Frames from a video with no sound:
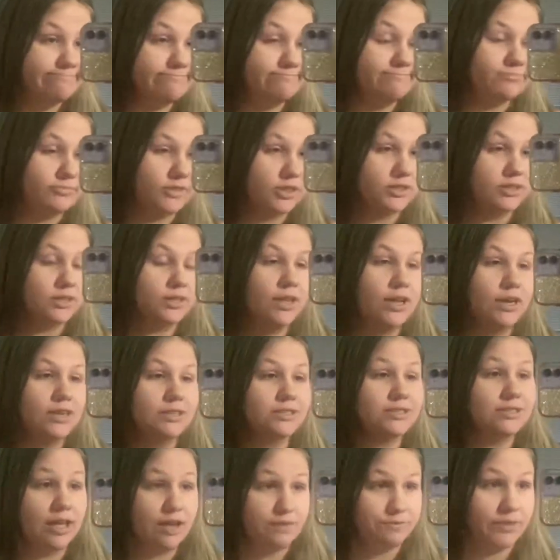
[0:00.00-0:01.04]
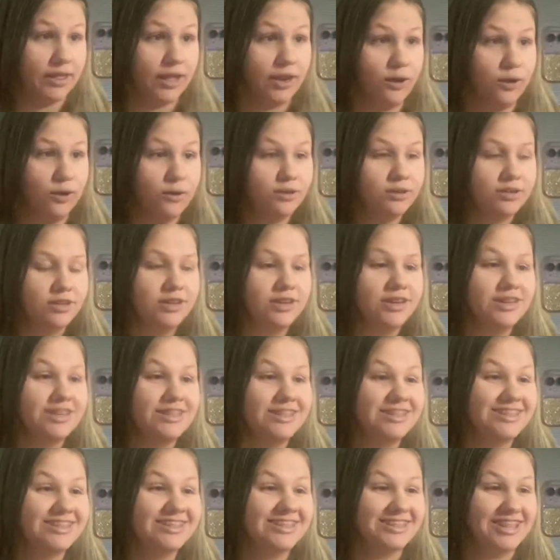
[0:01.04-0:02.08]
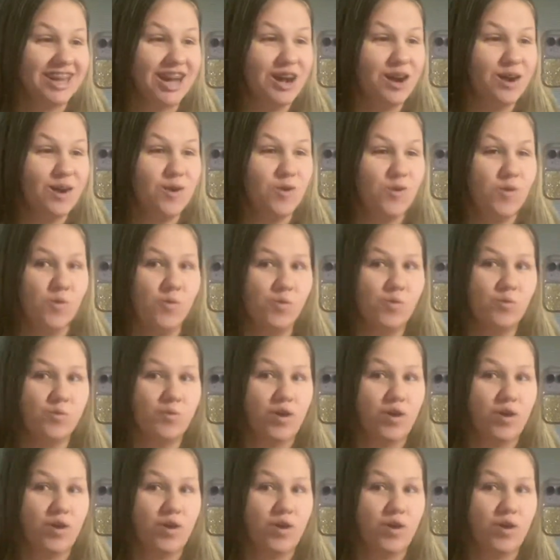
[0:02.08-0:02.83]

there's a lot of stuff there. So